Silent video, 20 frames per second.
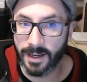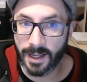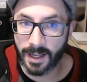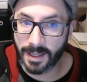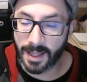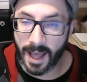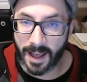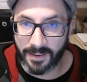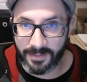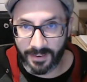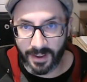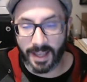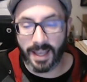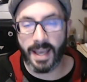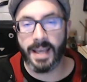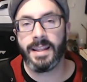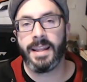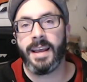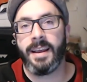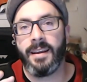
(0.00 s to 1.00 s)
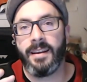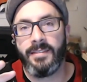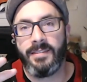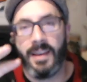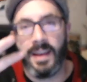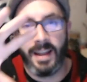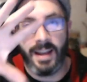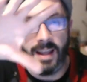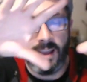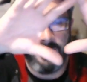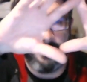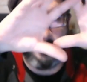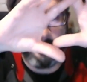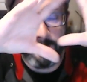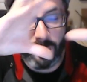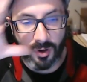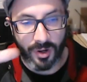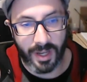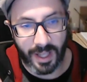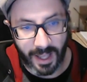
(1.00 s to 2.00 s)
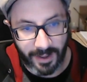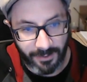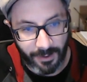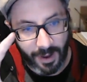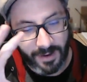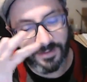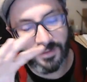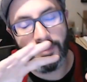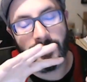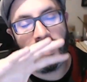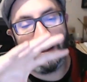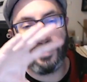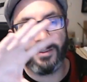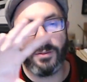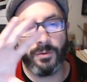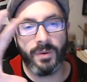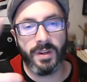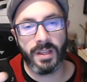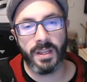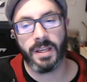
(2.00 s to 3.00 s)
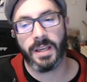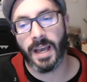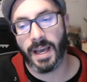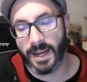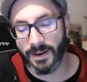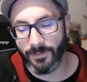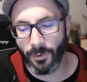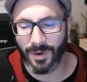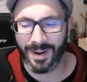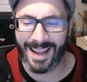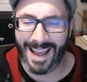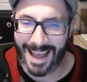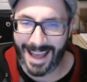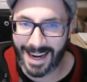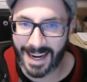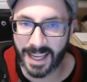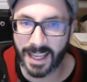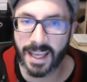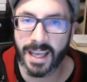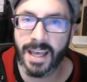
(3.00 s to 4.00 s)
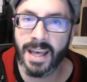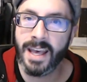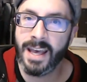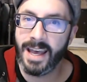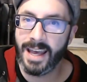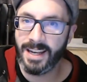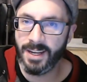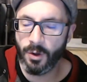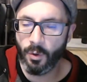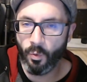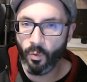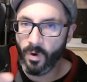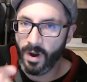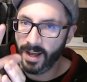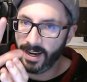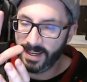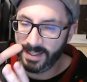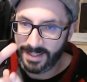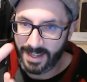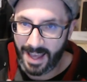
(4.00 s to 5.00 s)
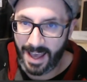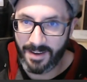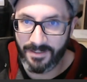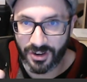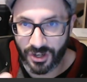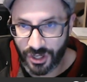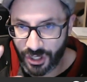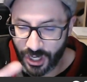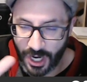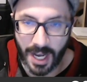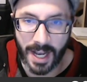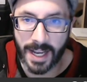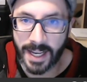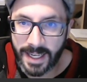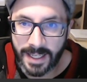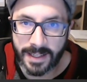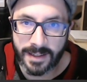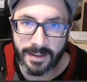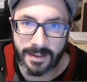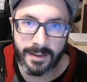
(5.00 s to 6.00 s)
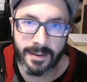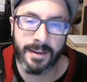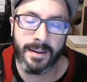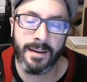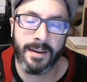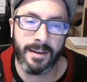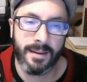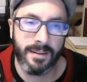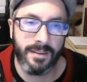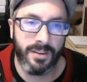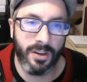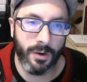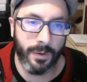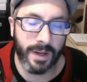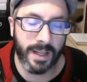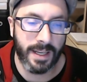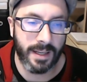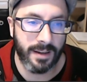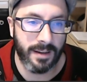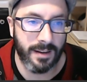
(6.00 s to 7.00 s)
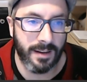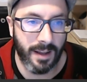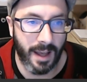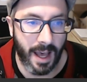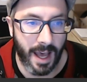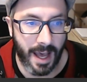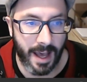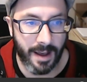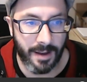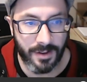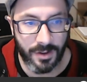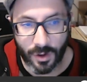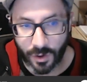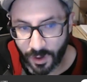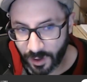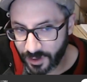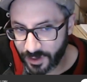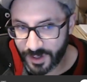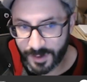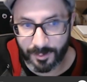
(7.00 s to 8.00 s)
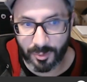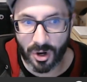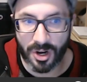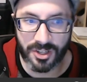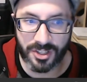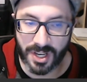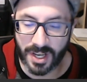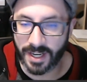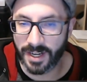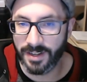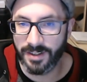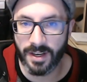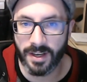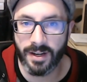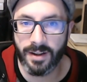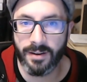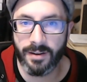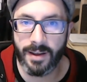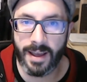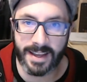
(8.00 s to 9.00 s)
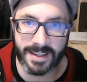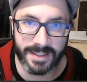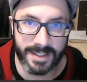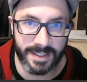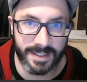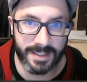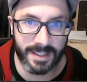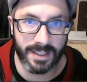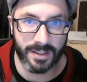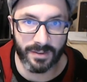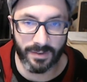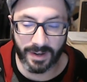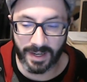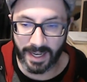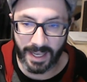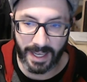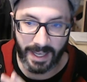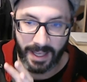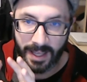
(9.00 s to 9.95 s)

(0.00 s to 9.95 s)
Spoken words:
Unless, again, like I said, if you have something that's really kind of organic and you want it to have a shine to it, you could just brush on a ton of XTC 3D.